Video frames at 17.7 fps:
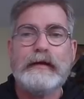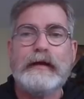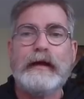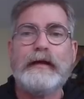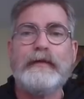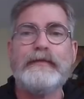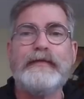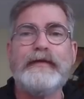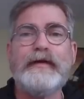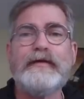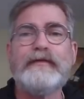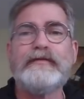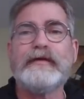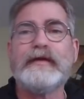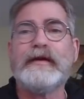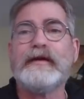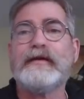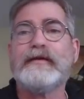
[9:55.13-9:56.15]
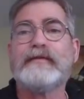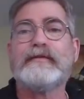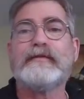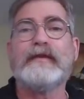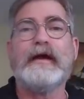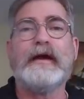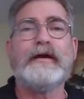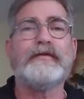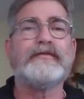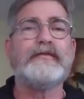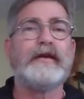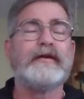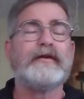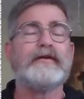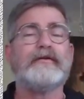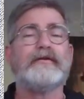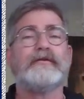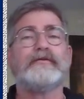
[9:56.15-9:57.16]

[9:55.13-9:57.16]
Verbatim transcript: And this is, like I said,